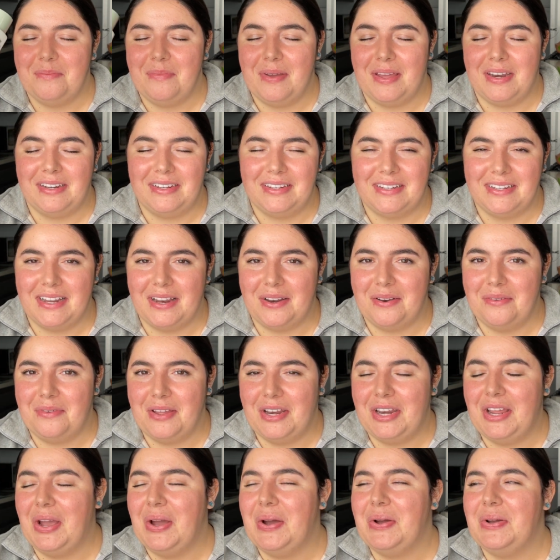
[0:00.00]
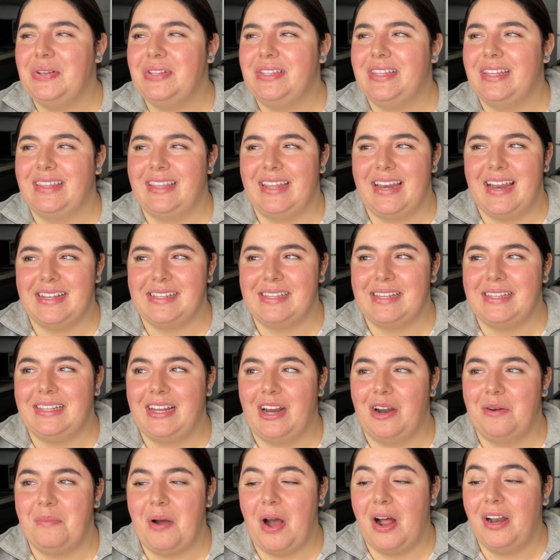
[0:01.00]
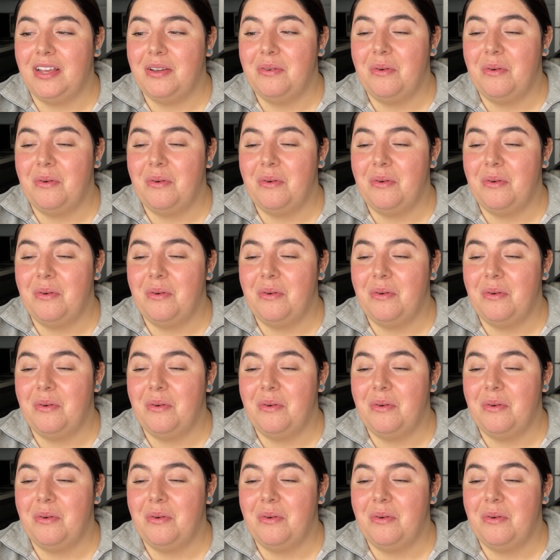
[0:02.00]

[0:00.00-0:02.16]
been in a ton of videos, the Necessaire Body